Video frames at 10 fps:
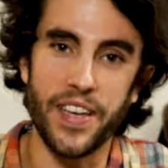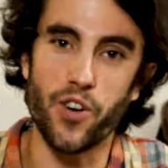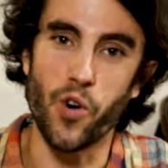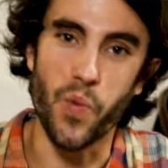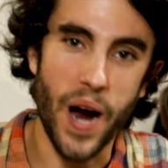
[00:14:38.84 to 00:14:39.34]
they
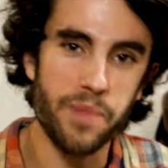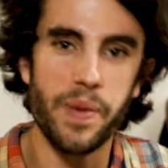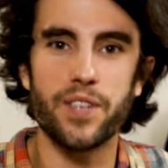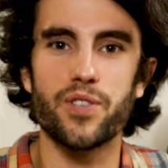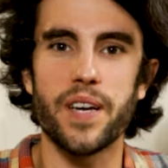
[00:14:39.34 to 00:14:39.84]
go right
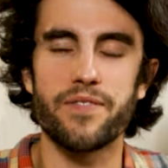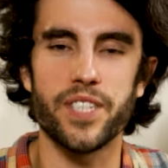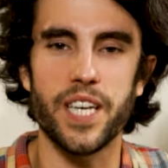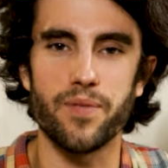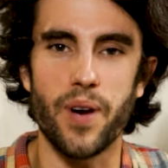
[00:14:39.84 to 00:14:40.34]
back to level
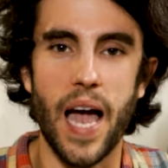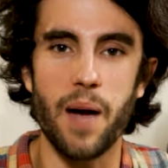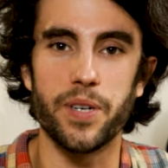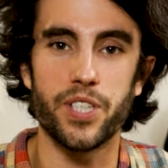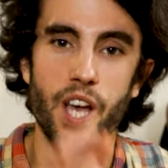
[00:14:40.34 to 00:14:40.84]
0
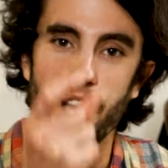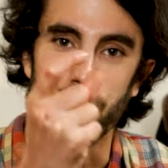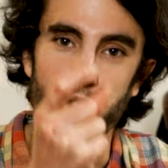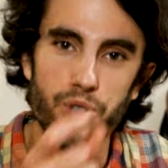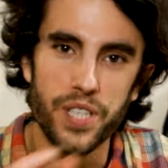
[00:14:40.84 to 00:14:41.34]
habits,
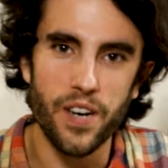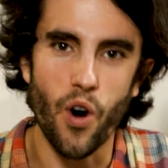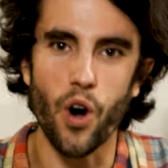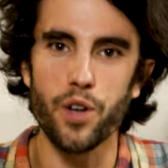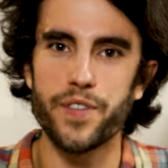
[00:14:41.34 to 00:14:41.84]
losing
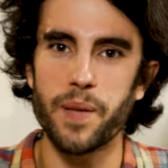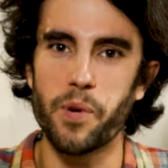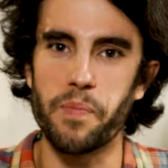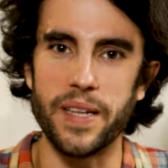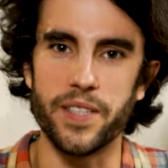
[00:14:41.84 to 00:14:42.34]
all of that
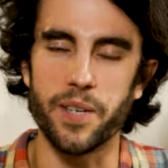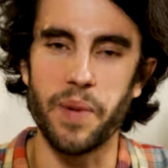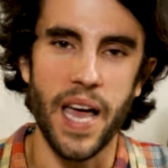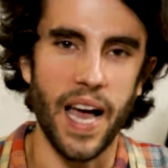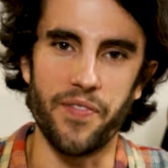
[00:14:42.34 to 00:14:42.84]
momentum.
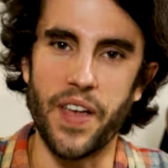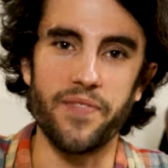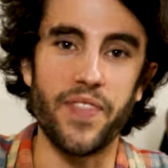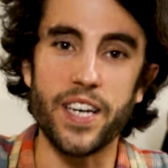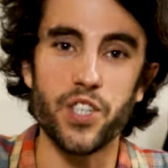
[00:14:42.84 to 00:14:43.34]
And
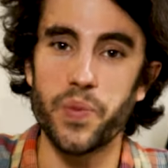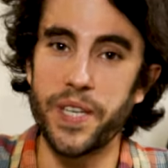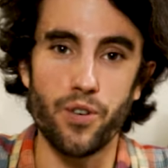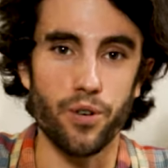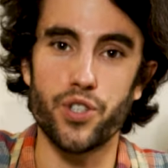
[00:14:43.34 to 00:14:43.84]
then next
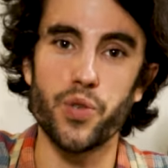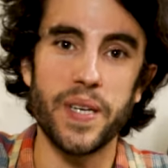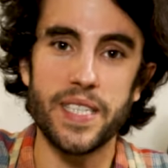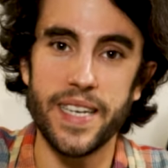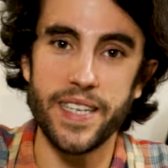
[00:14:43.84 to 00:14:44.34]
week or 2
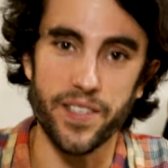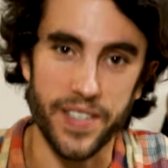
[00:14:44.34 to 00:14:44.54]
weeks later,